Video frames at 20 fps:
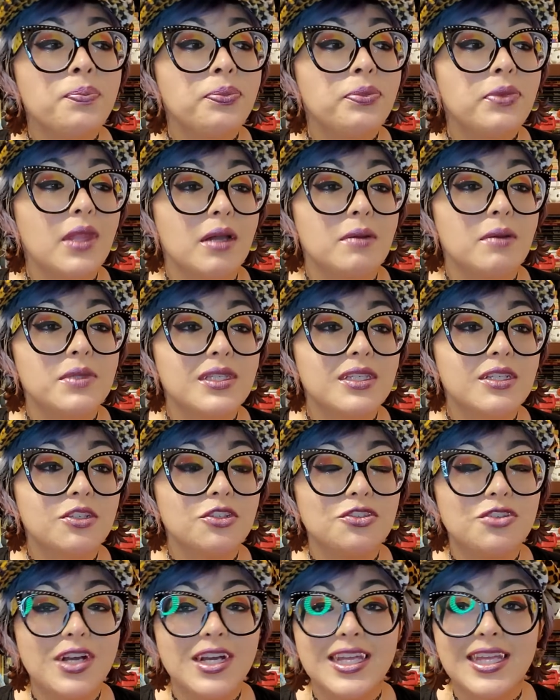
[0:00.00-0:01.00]
I'm still
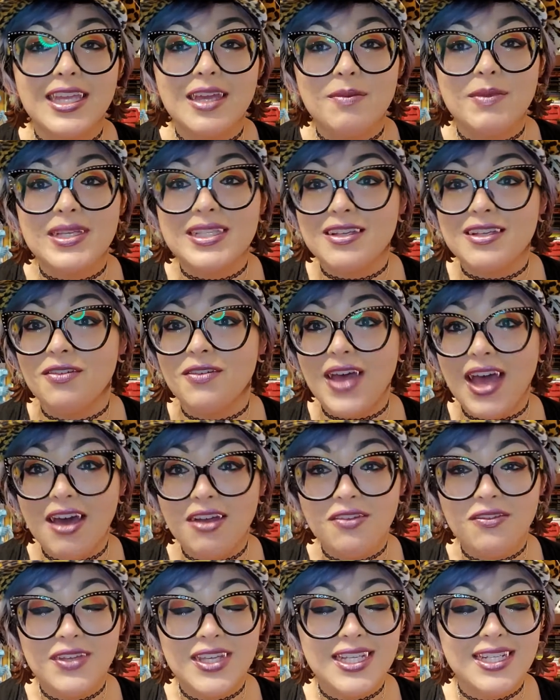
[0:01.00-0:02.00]
trying to get myself out
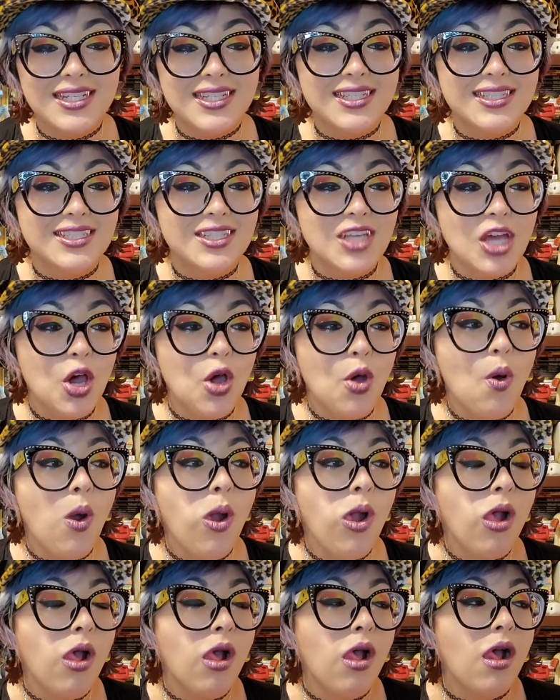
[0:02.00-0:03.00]
of it. So
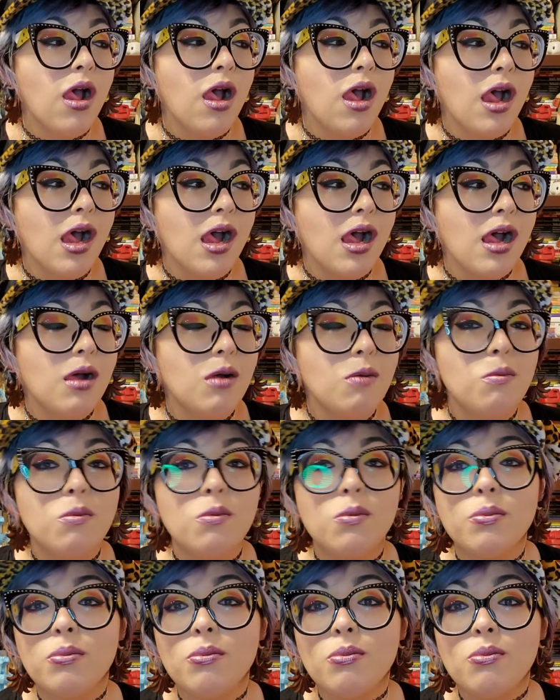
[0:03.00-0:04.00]
I'll
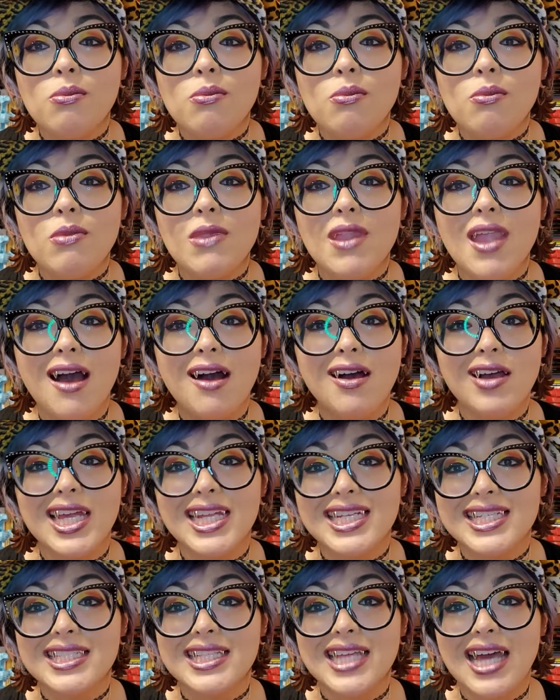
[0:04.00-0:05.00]
get
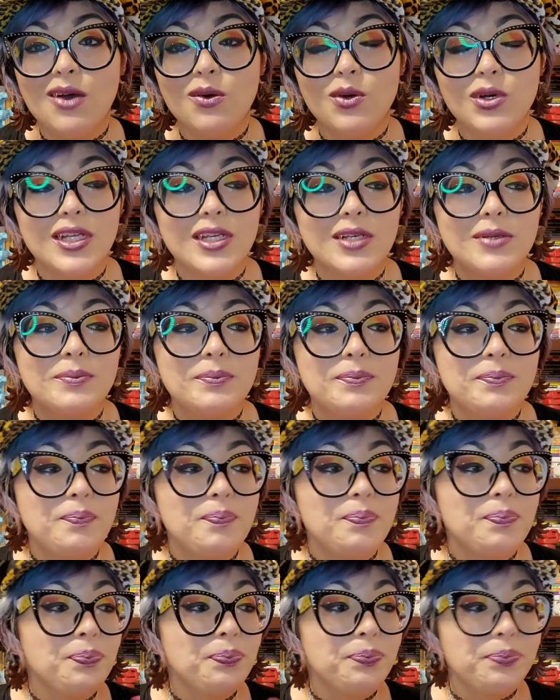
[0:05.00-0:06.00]
to that one
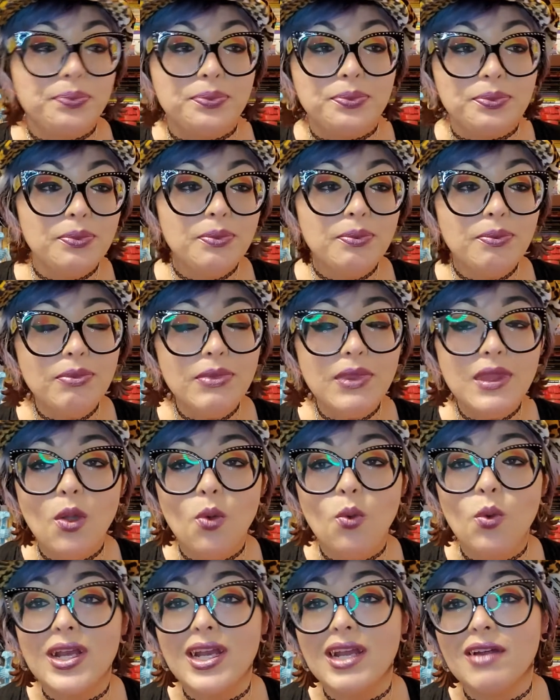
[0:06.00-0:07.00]

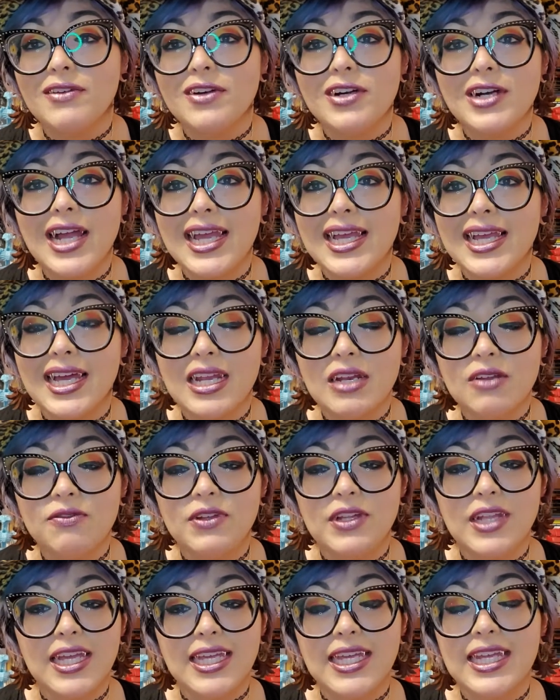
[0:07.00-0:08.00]
whenever I kind of feel
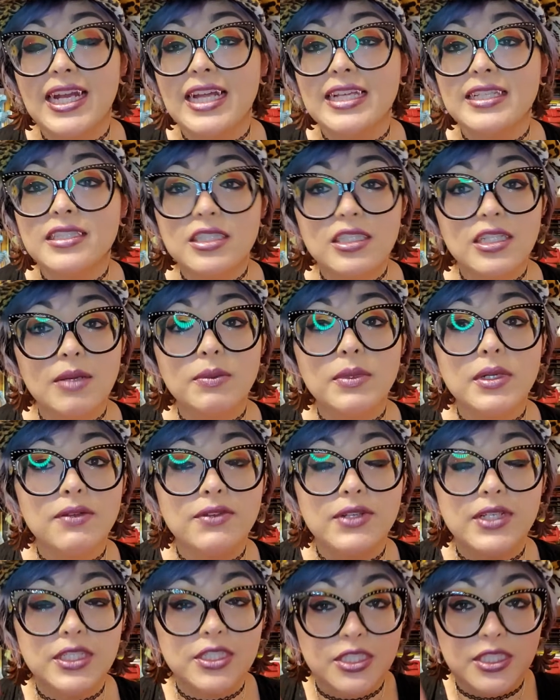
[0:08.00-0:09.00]
like it. I still am going to
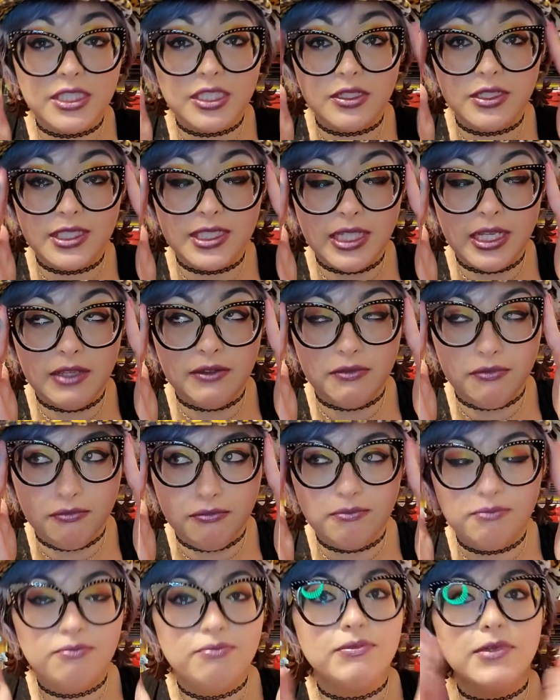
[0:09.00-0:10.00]
finish the series. I
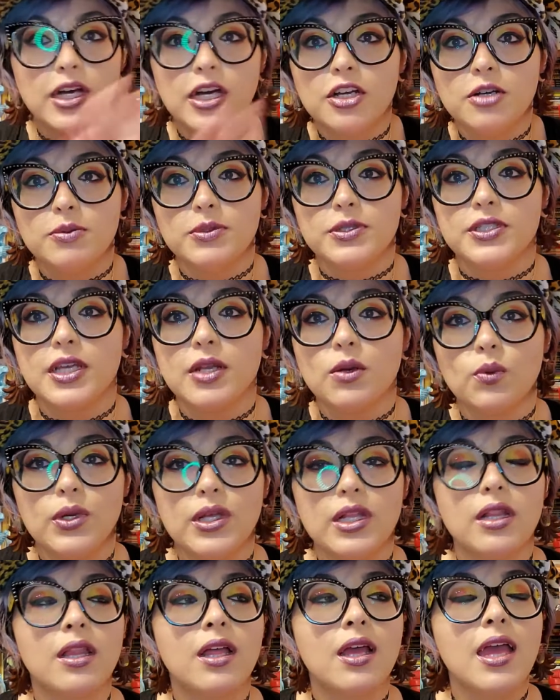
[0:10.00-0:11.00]
100%
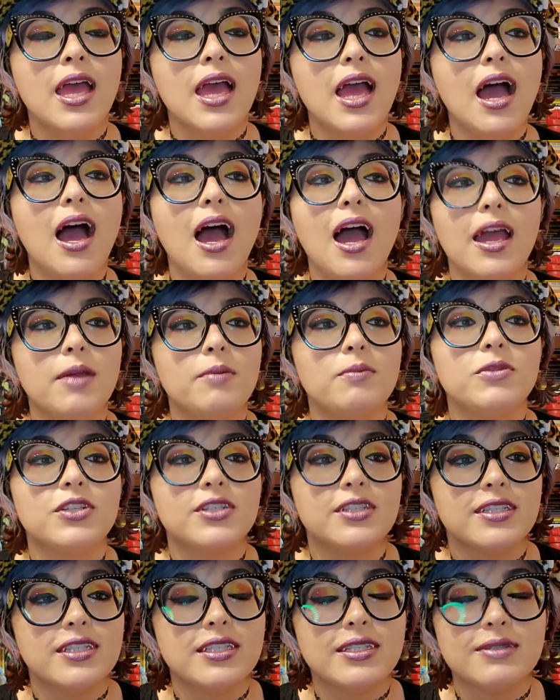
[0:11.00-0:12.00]
will. I'm
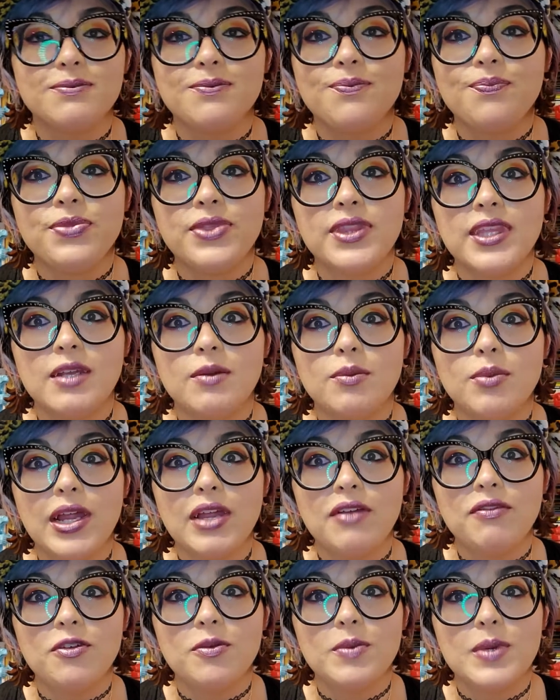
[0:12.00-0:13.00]
just need a break
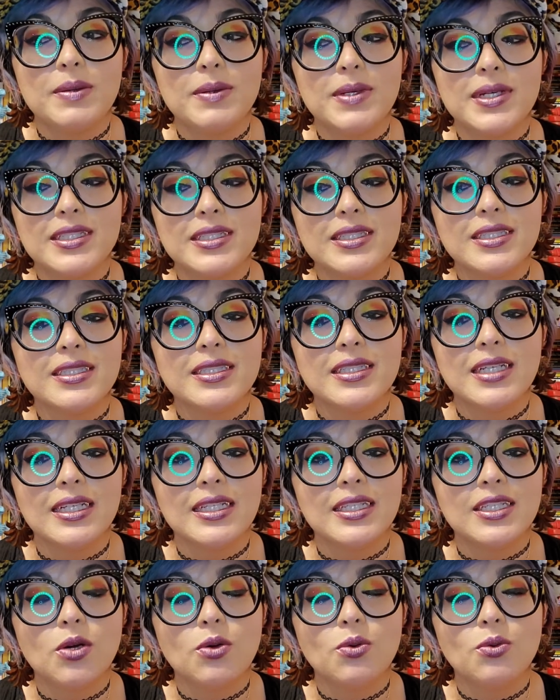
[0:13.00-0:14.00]
from it because I
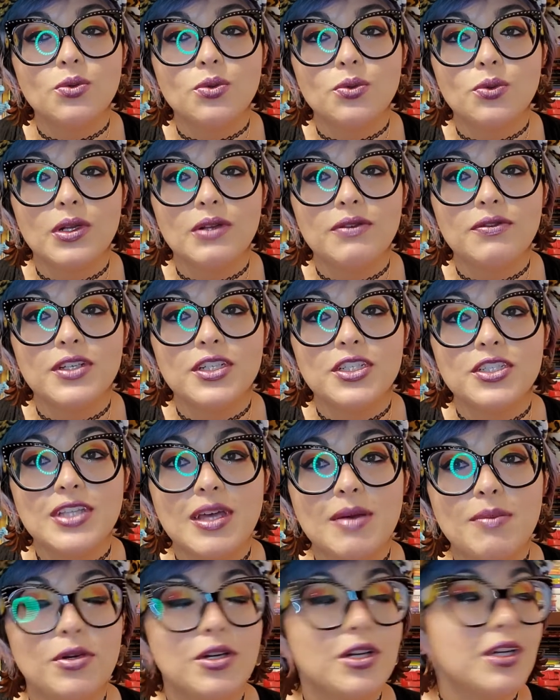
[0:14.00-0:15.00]
don't want to finish
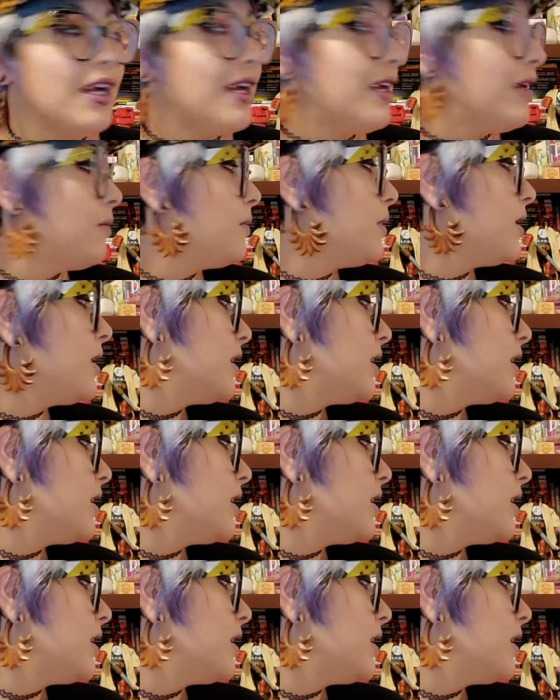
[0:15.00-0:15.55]
that book. I'm